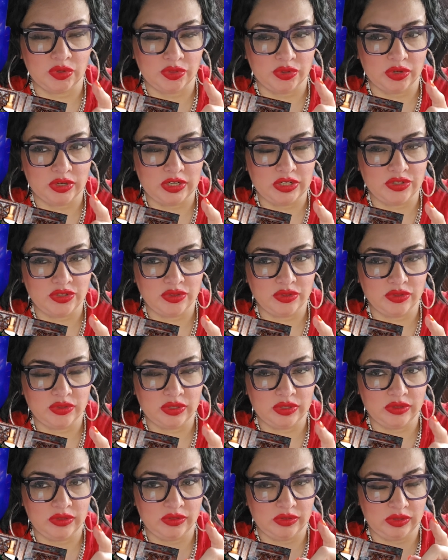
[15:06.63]
Or 32,
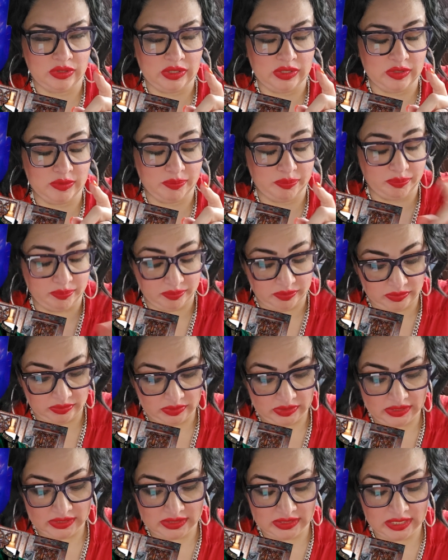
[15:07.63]
this
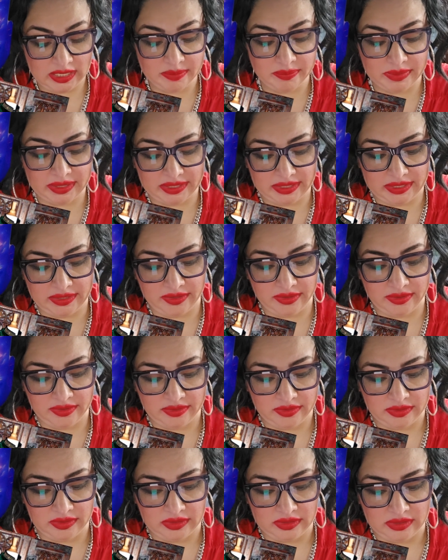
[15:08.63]
segment
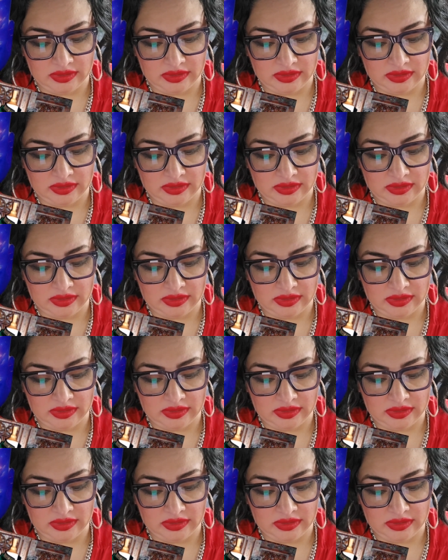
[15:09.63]
here.